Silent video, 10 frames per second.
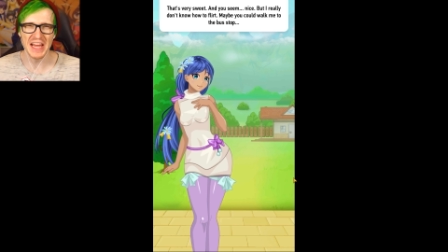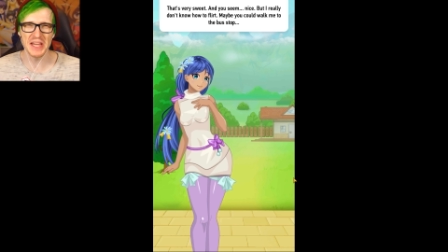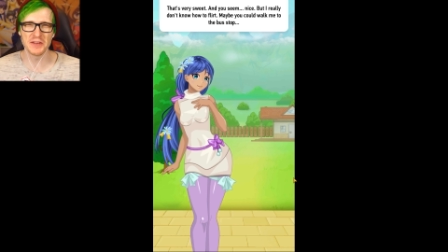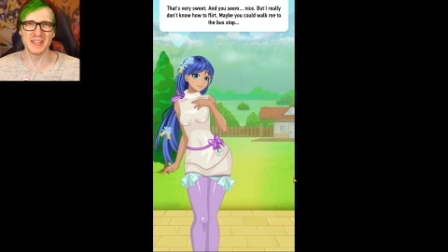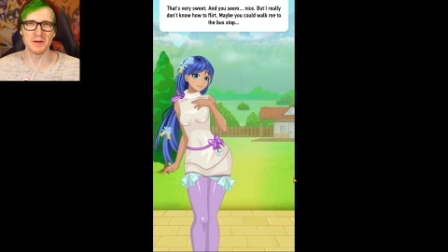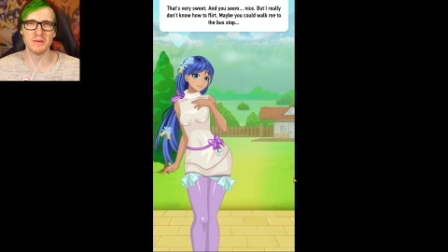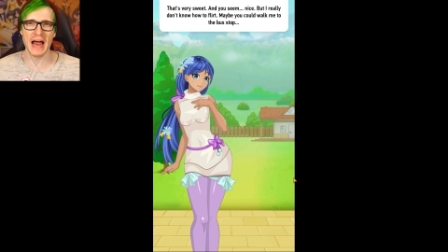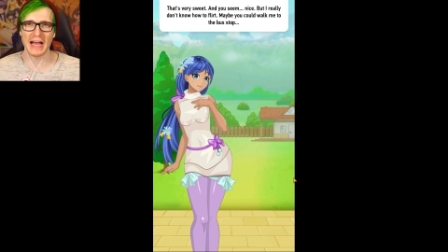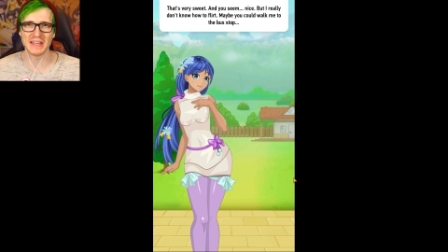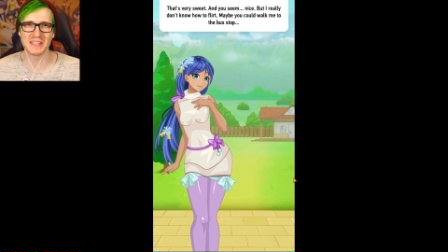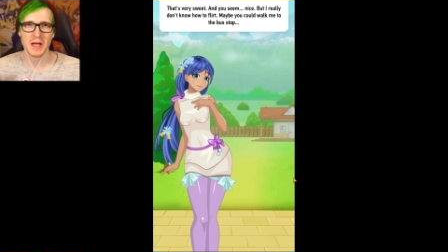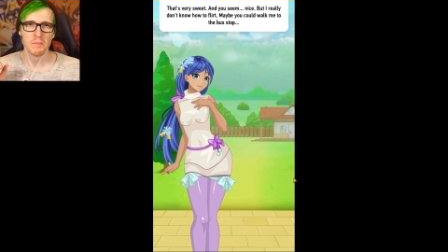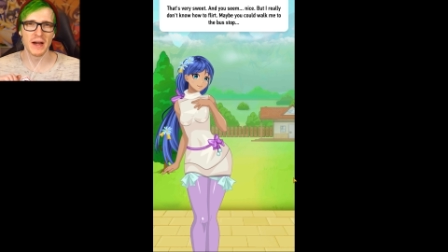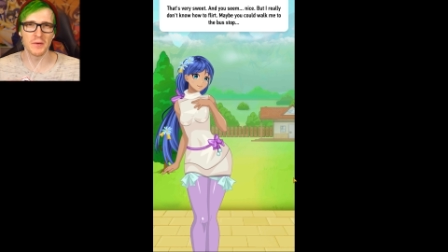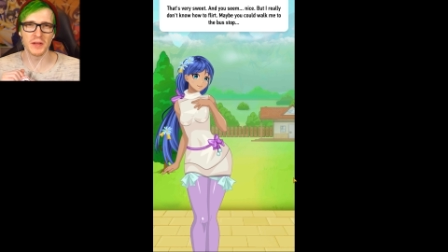and you seem nice,
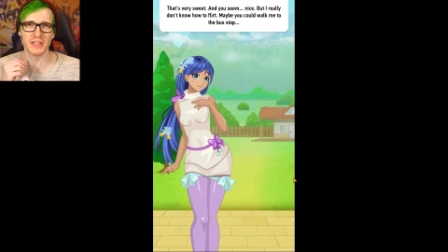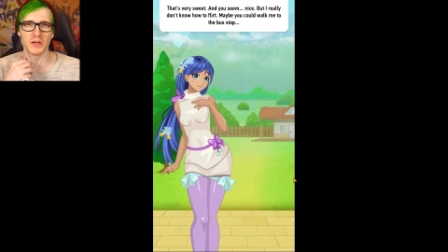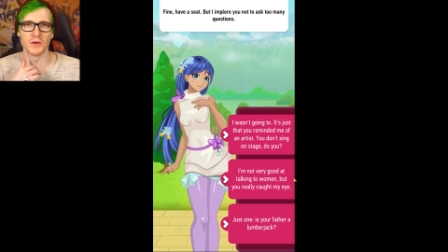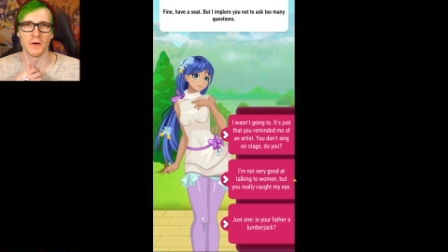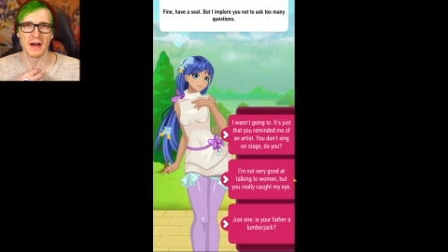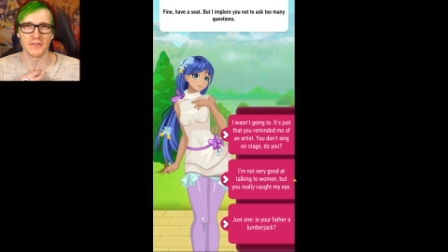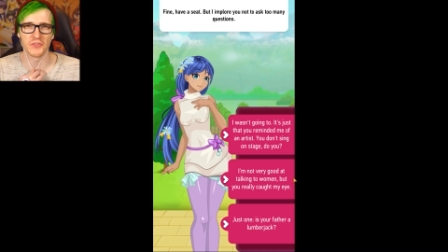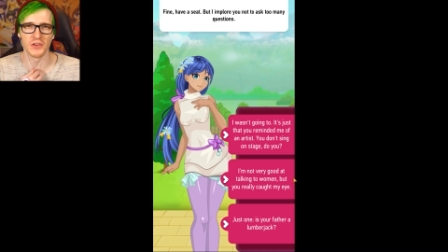but I really don't know how to